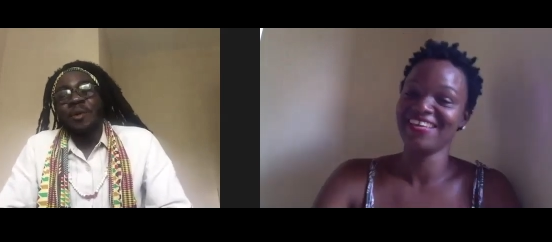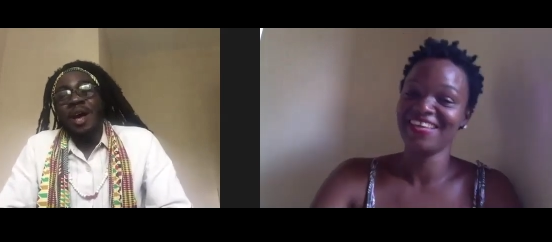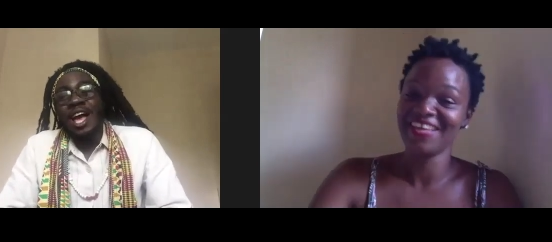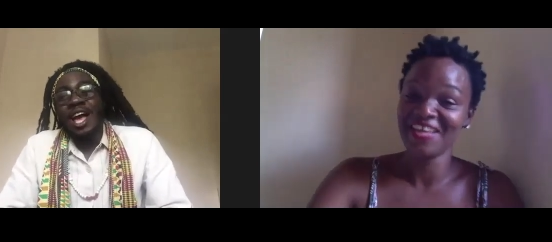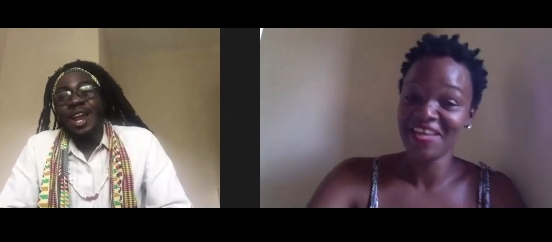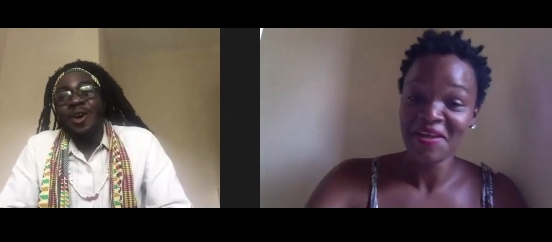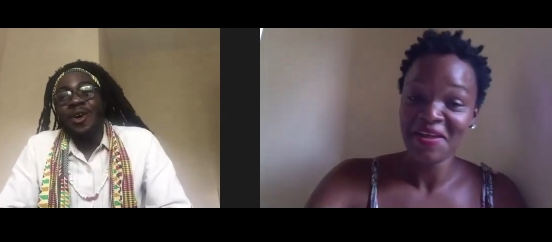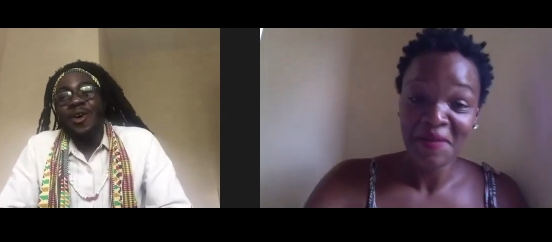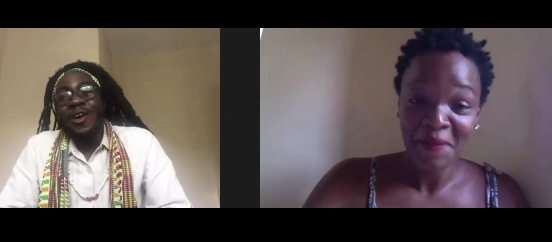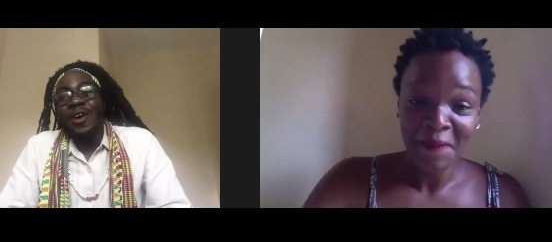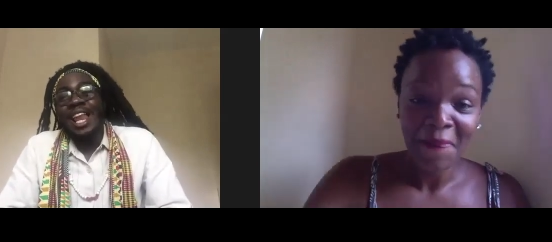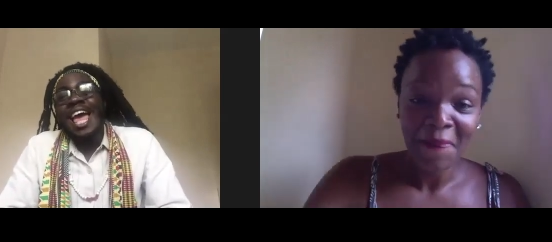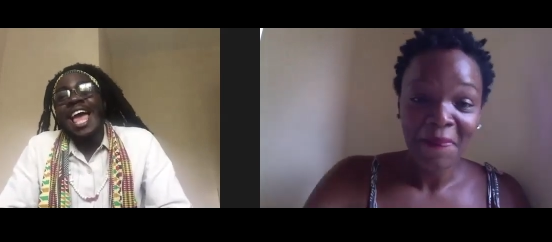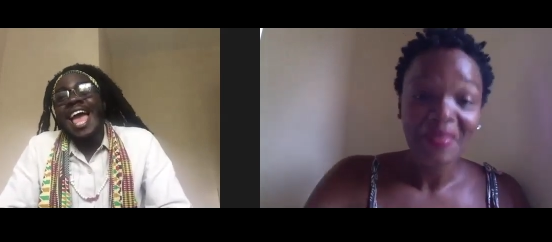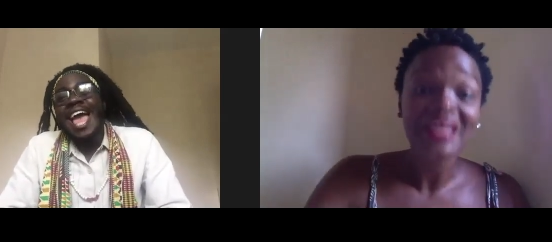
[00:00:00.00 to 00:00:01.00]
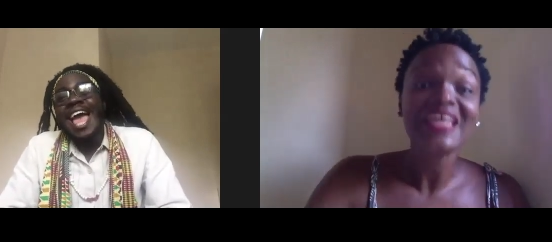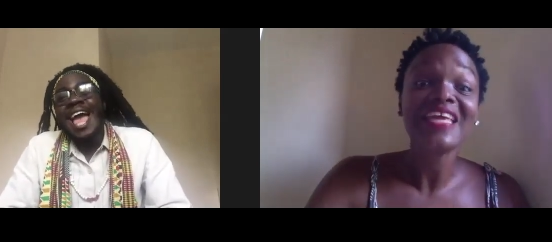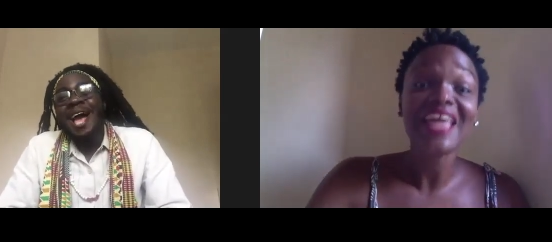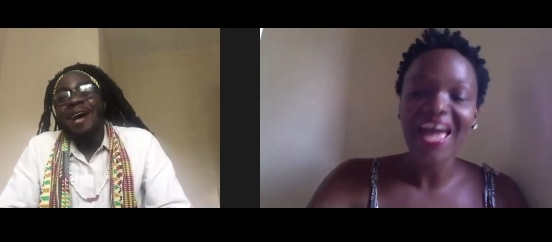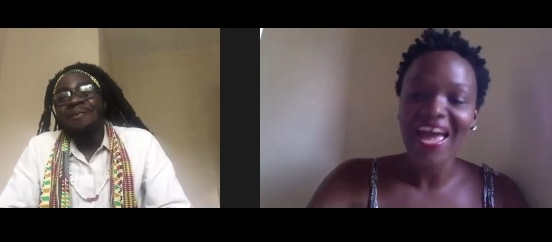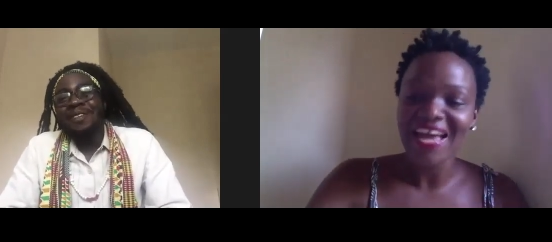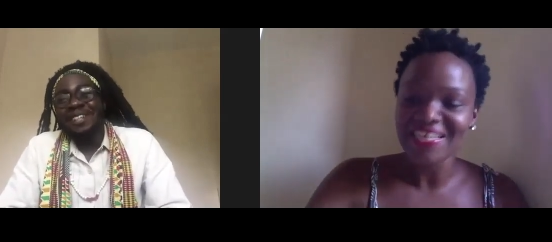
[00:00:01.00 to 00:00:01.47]
Speaker 1: will hold him.
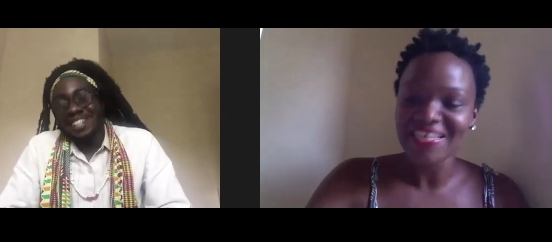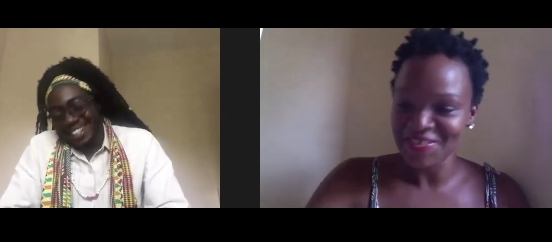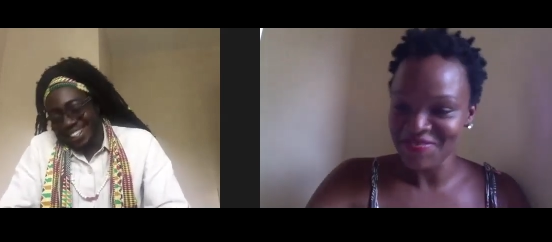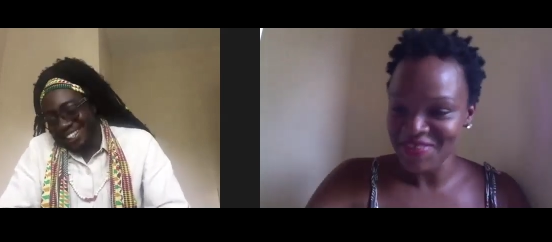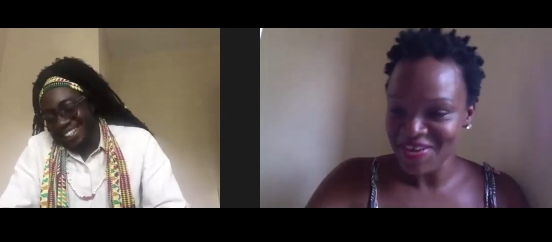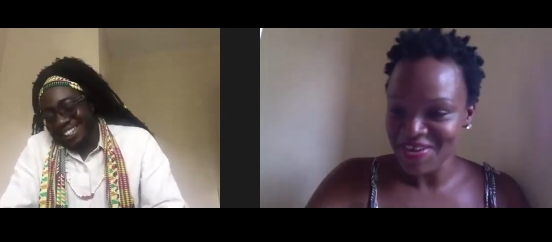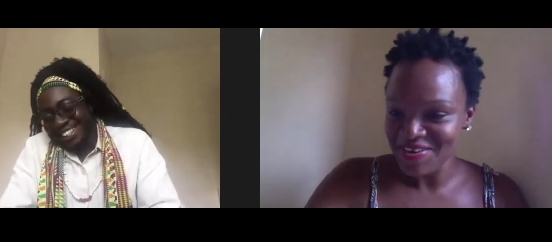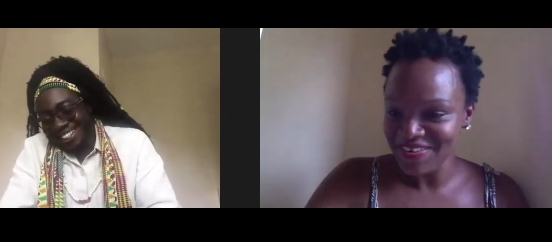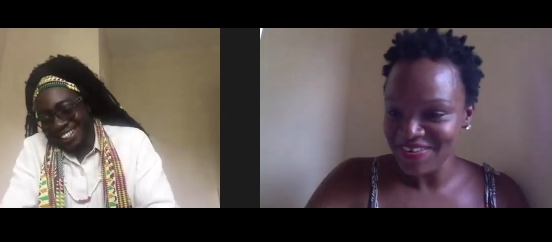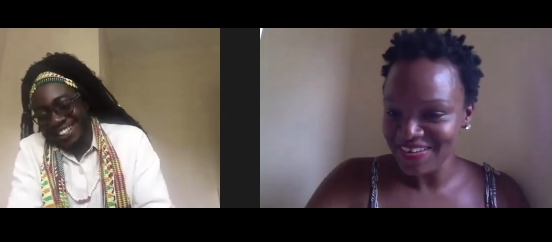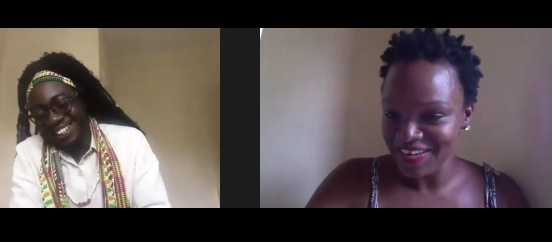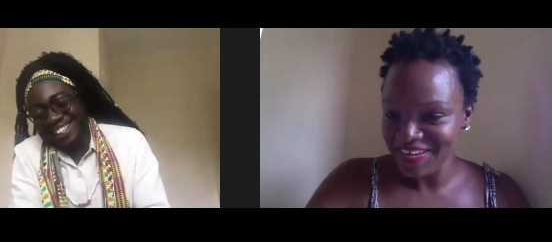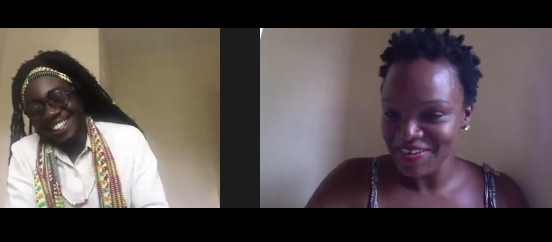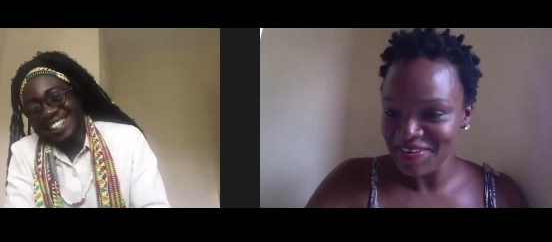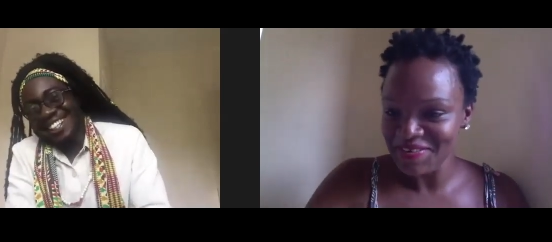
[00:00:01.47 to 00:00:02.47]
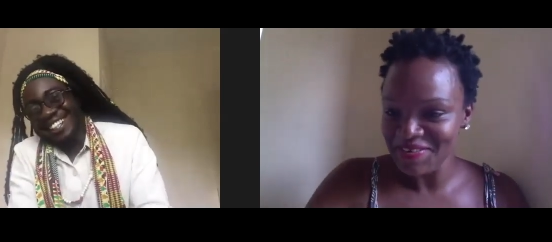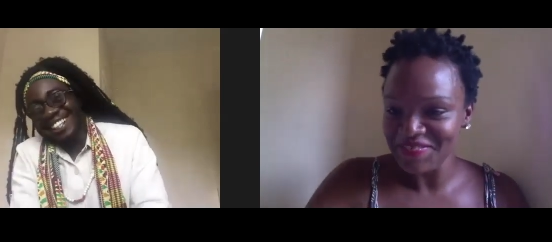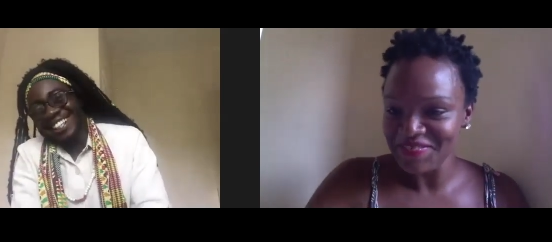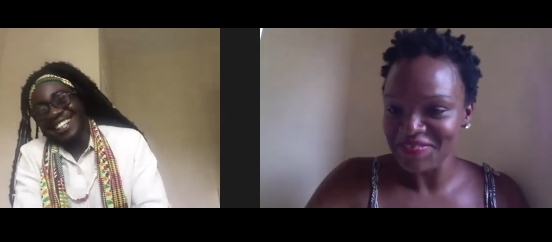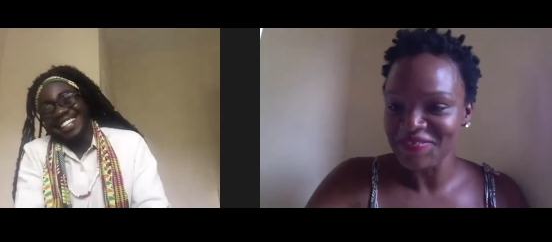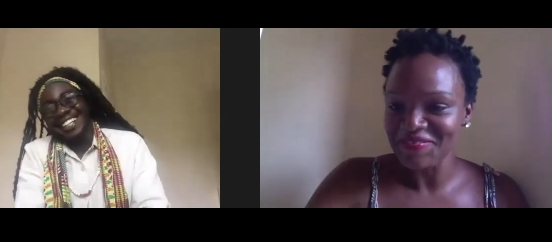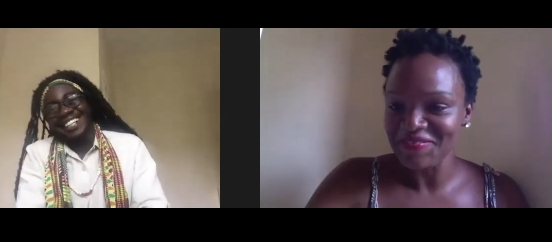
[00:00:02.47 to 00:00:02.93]
Yeah, she will hold him.
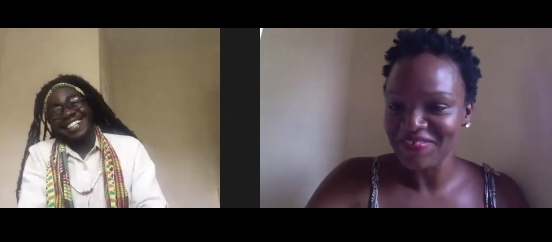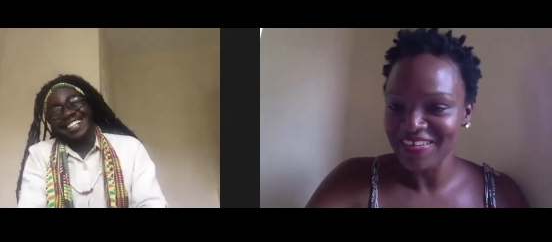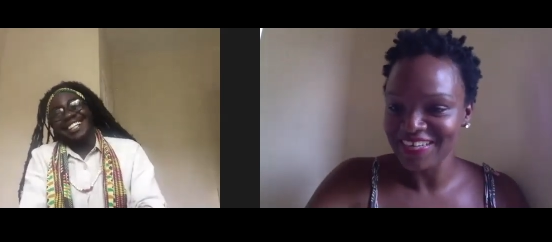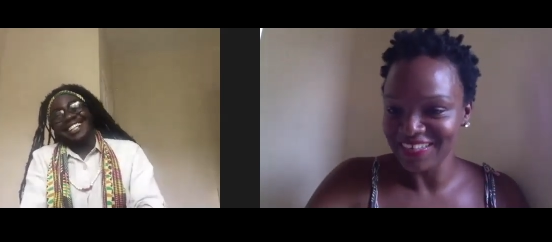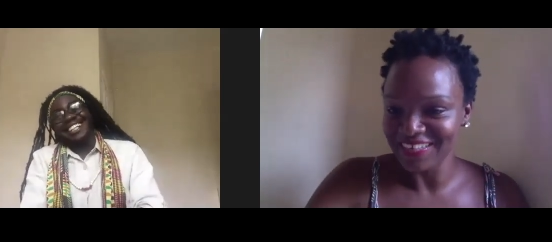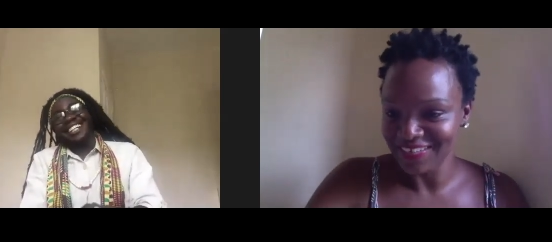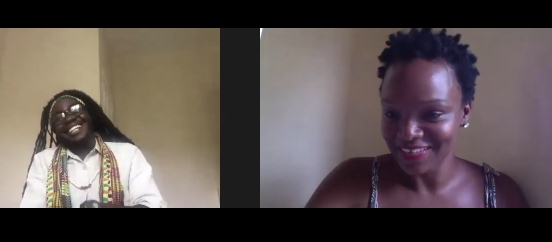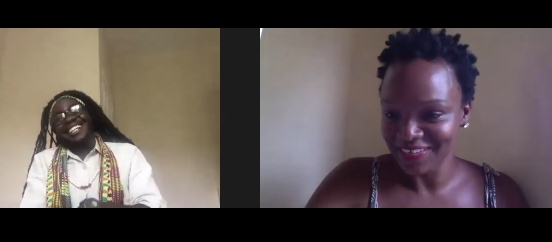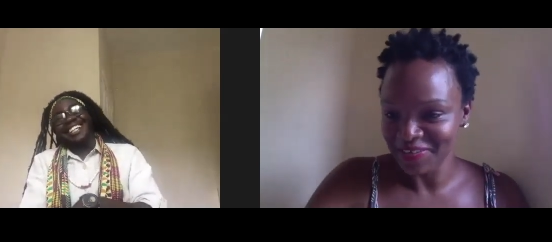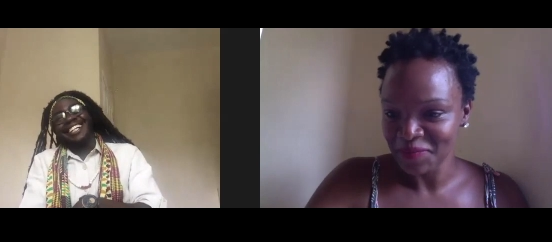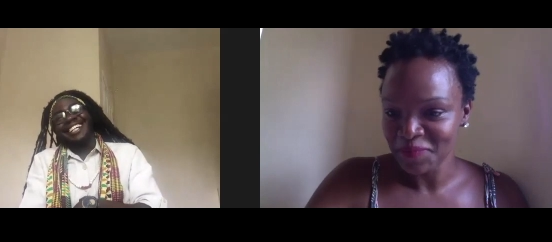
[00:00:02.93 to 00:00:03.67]
Oh my God.